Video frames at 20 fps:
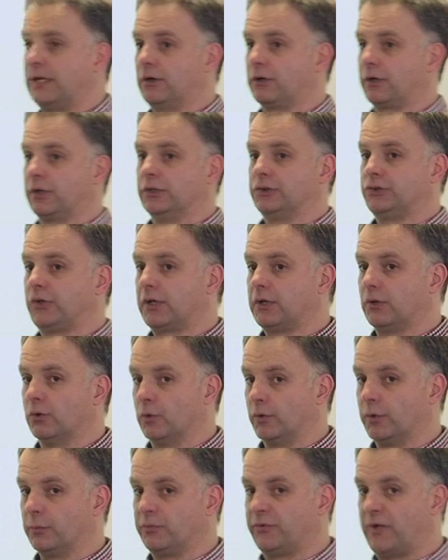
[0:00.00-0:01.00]
not going to drink it
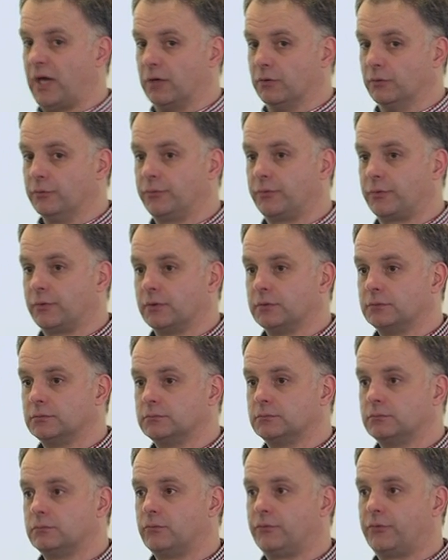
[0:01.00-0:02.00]
all themselves,
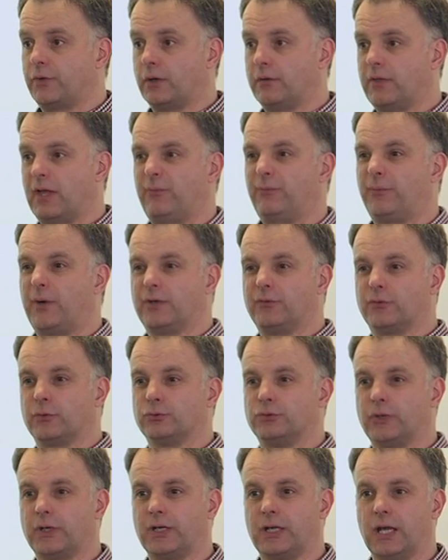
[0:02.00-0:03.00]
so their friends will
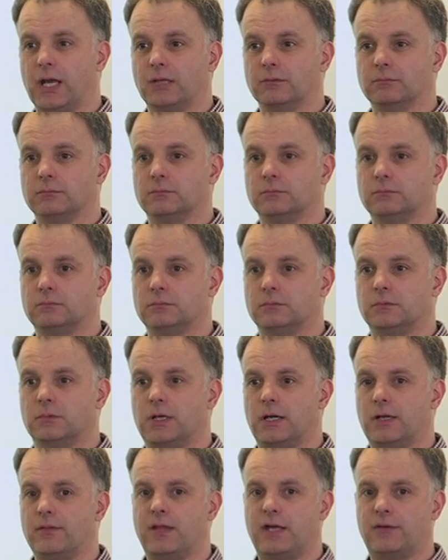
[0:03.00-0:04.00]
drink it,
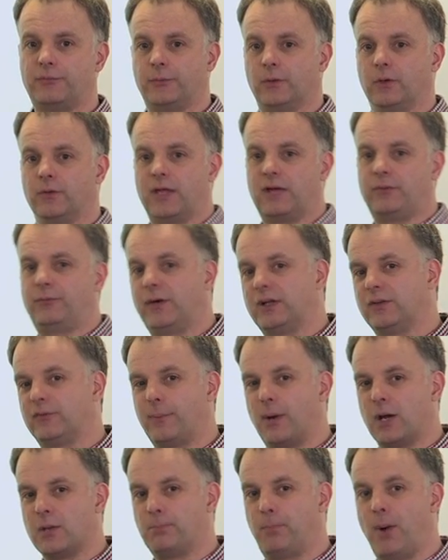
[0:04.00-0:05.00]
and therefore their friends
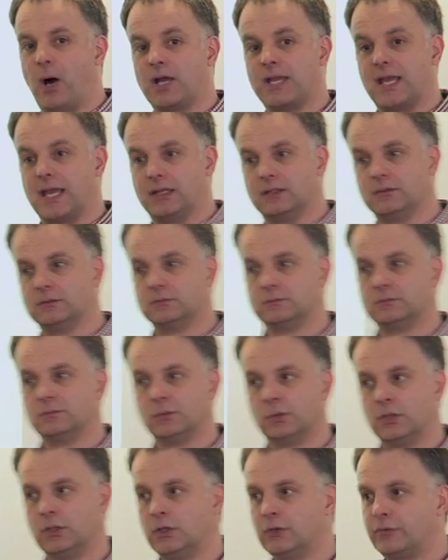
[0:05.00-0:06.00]
might buy it.
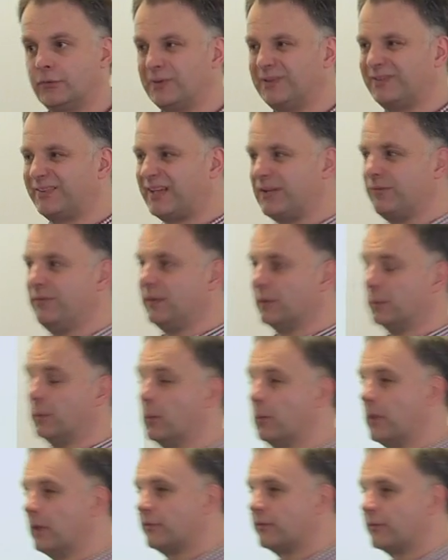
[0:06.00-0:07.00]
So it's giving them
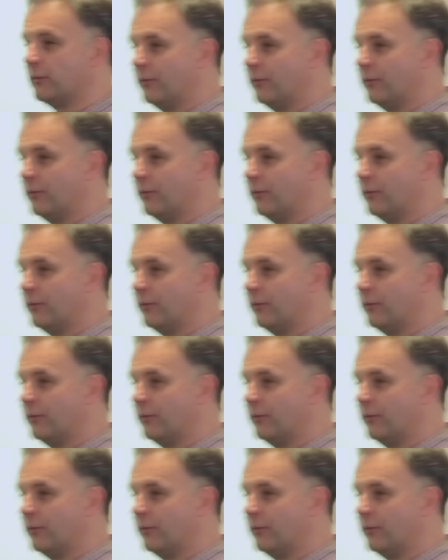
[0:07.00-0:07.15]
almost a